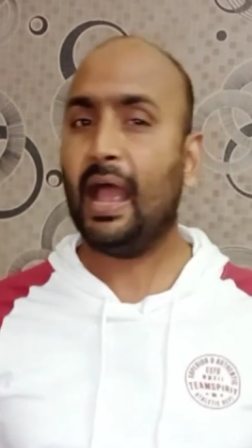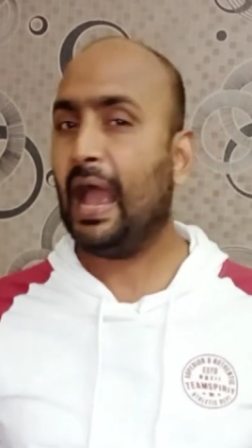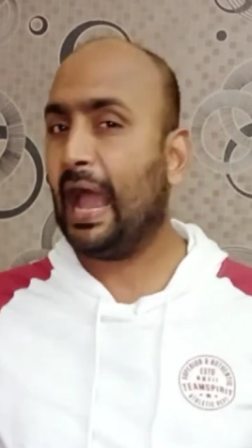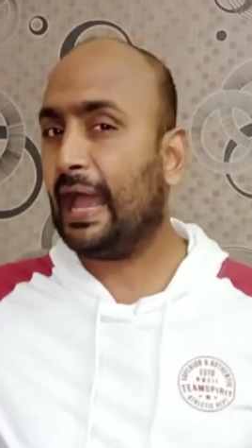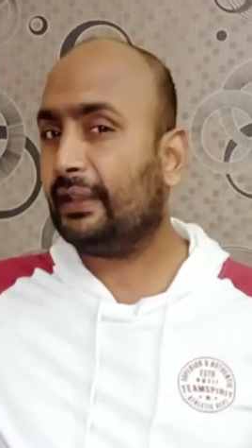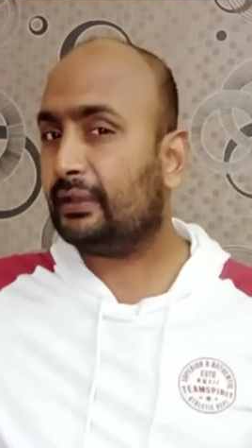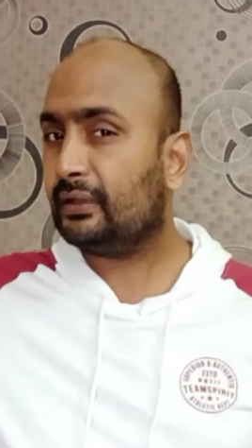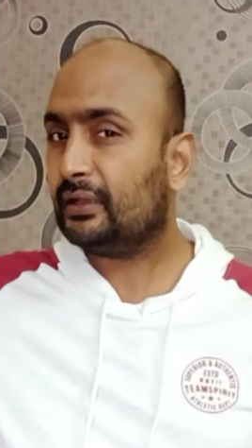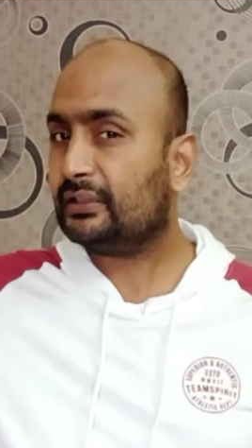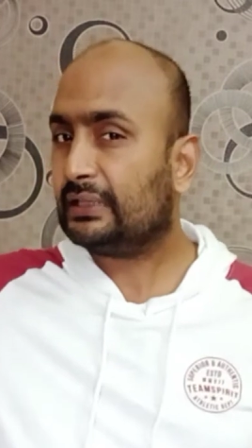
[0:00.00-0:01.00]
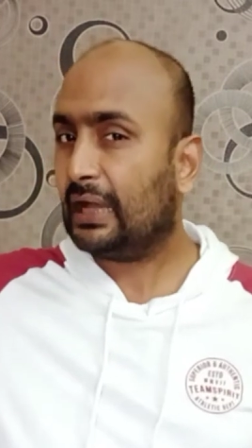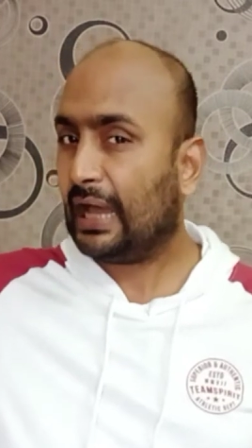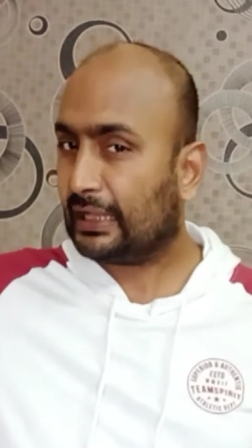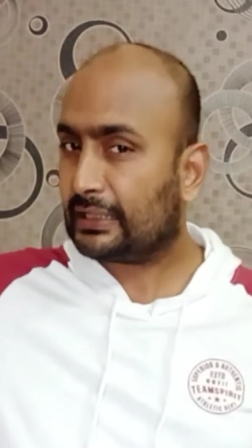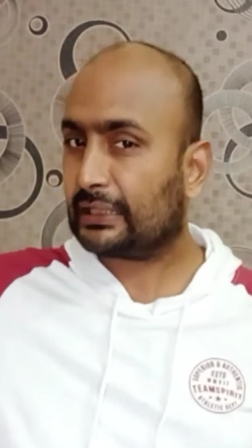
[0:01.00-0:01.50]
and
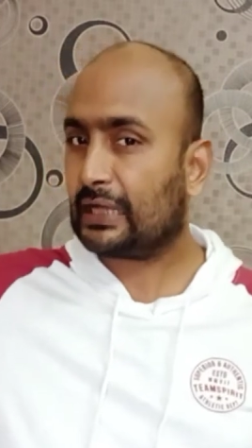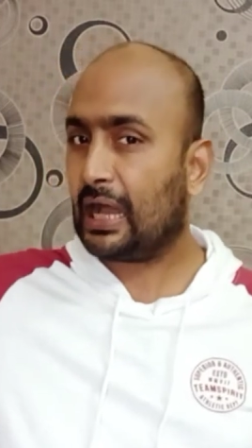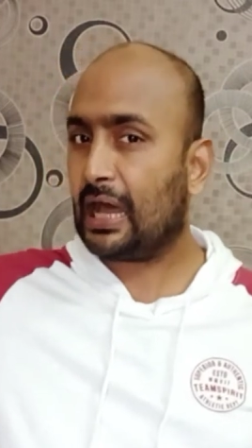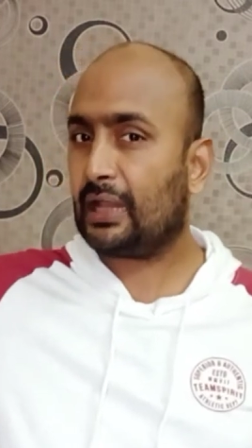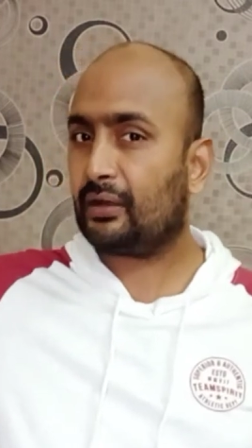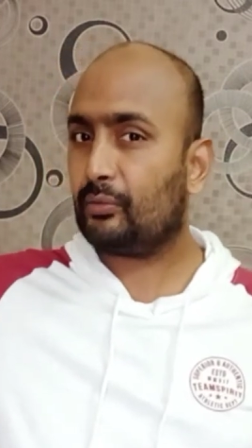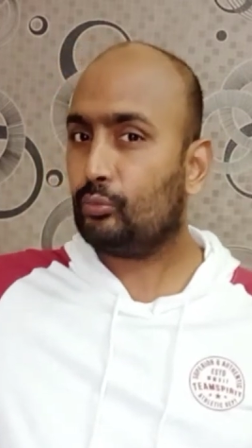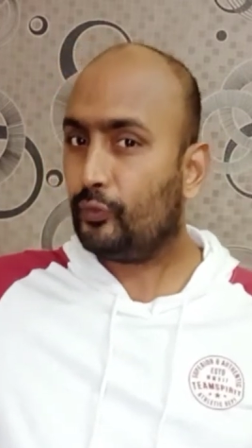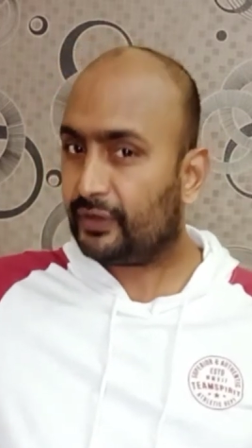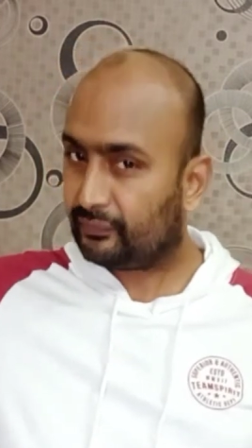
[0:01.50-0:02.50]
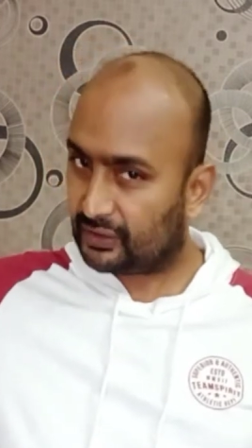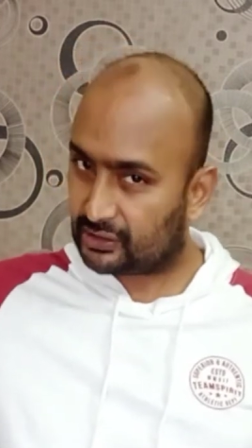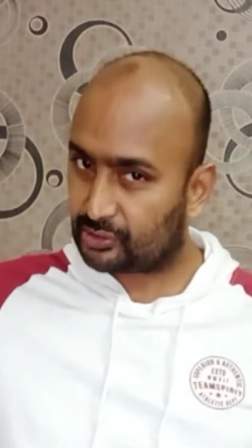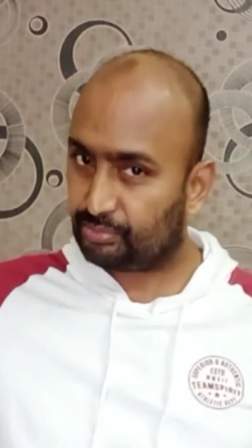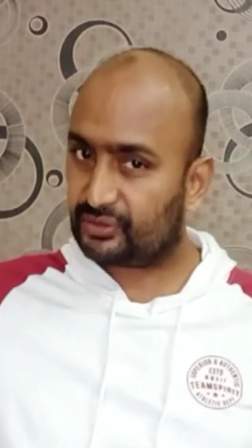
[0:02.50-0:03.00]
another car moving with
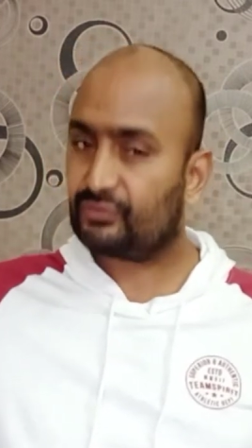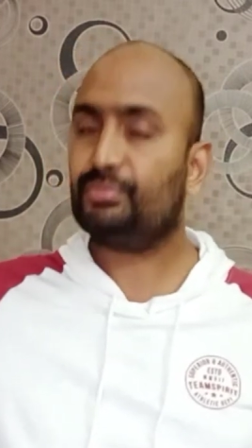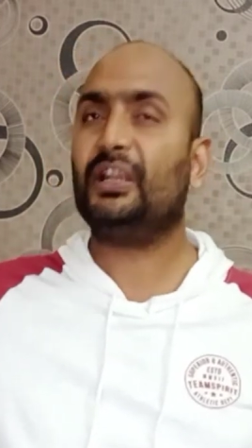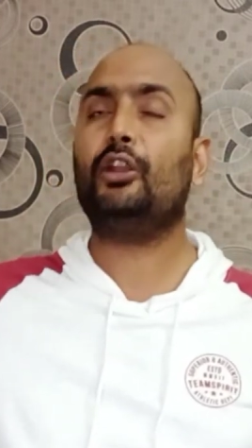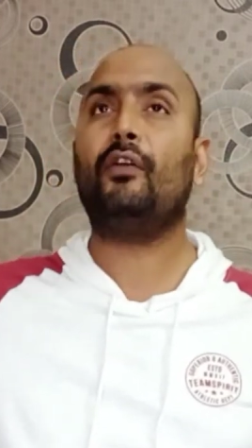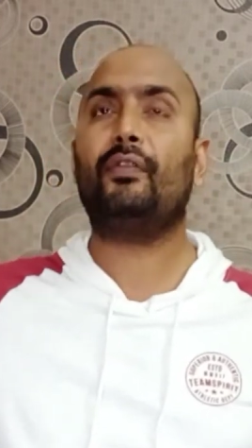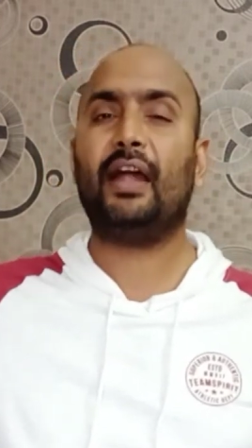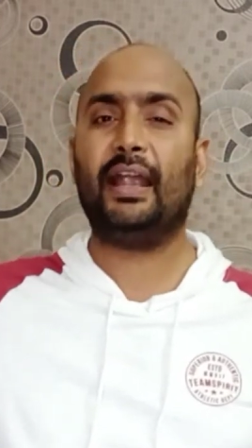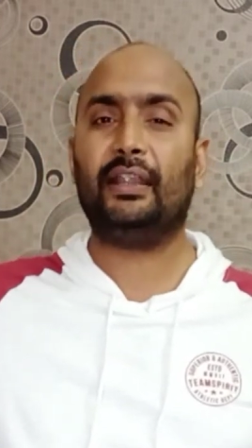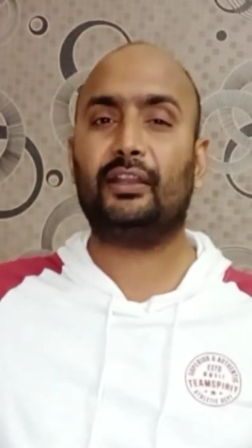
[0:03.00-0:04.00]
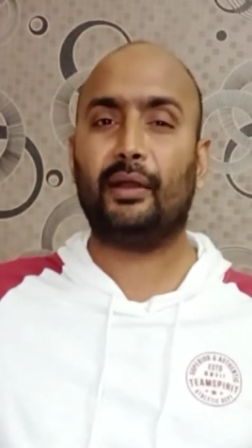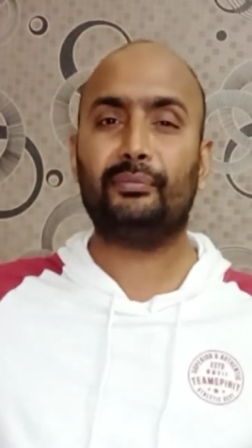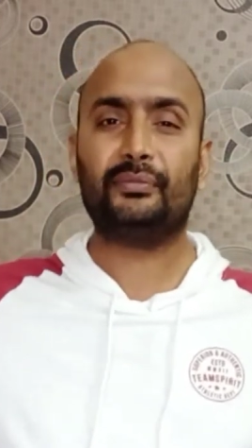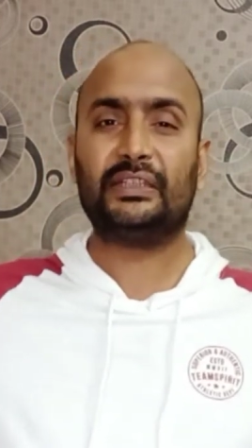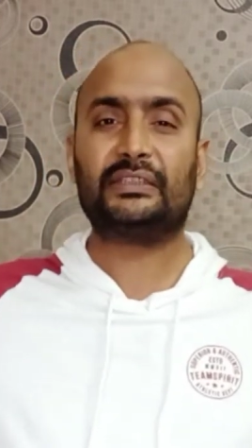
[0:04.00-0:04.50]
speed of light
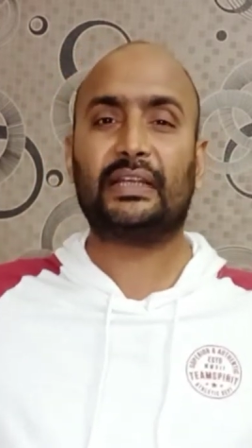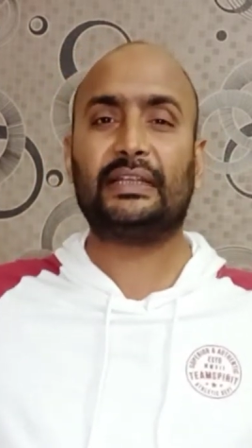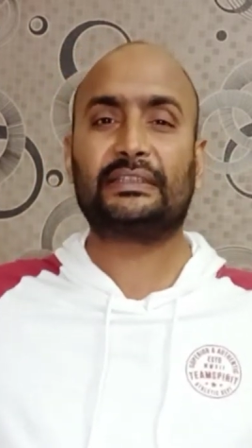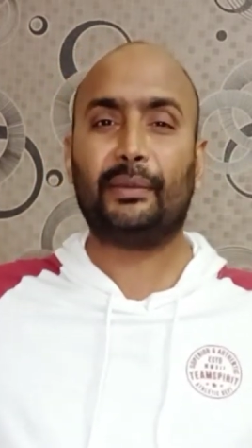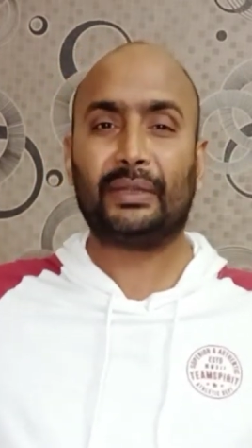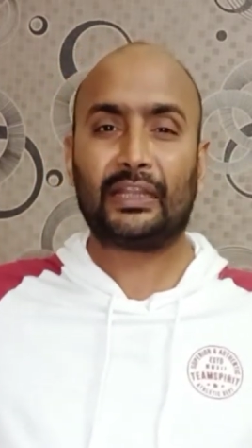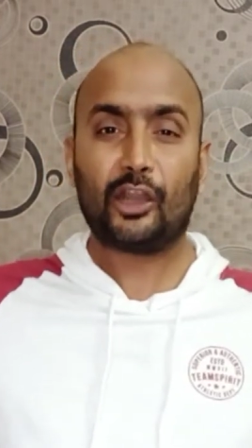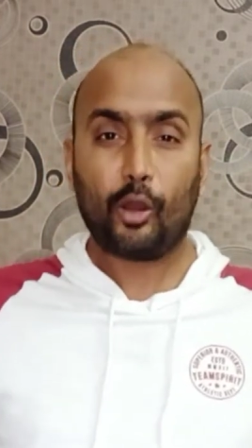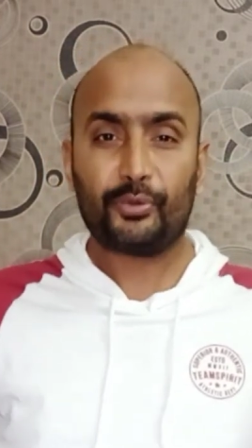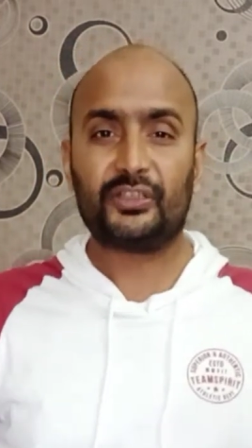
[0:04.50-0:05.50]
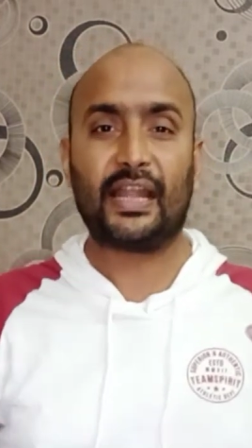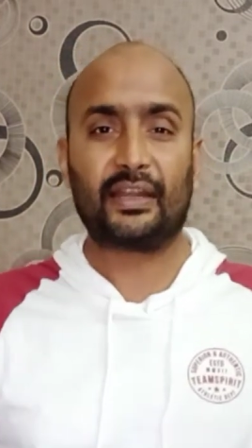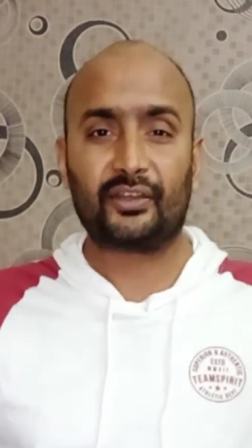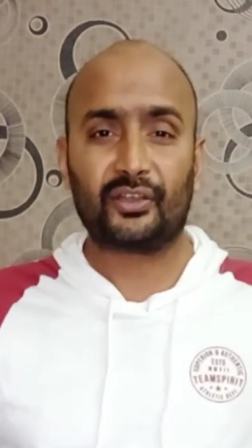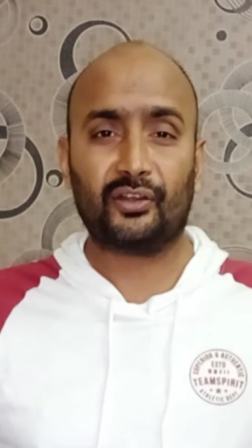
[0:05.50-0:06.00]
is coming in an opposite
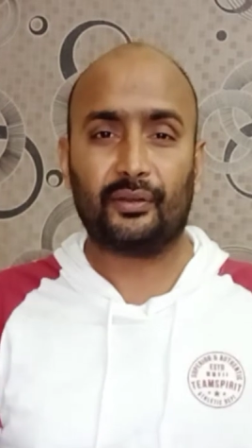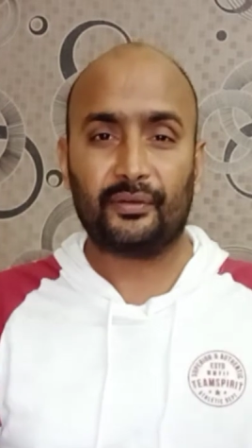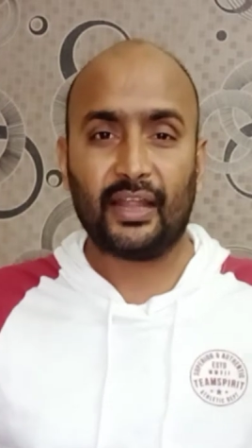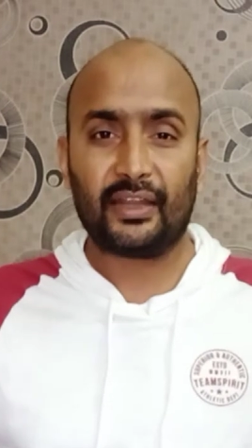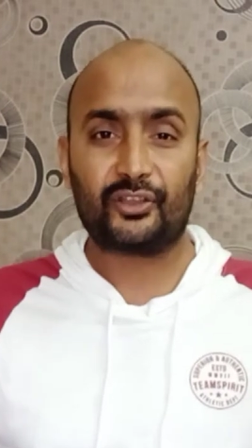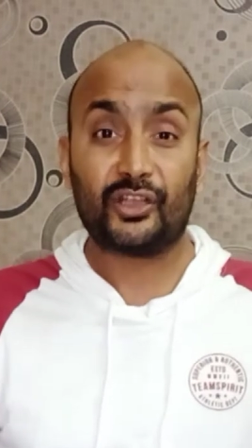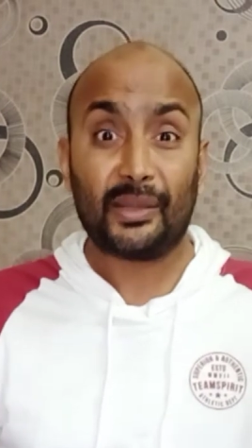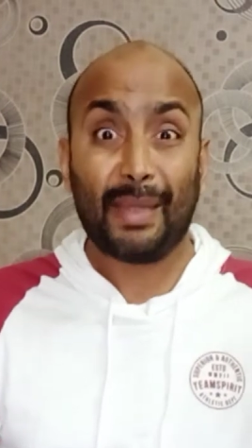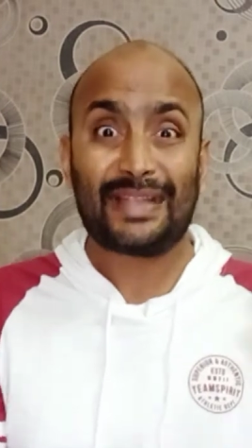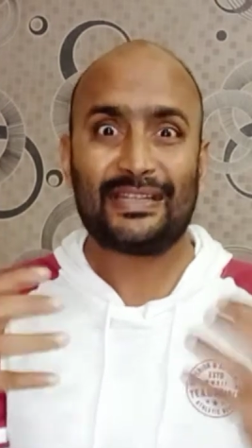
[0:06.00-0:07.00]
direction. Imagine.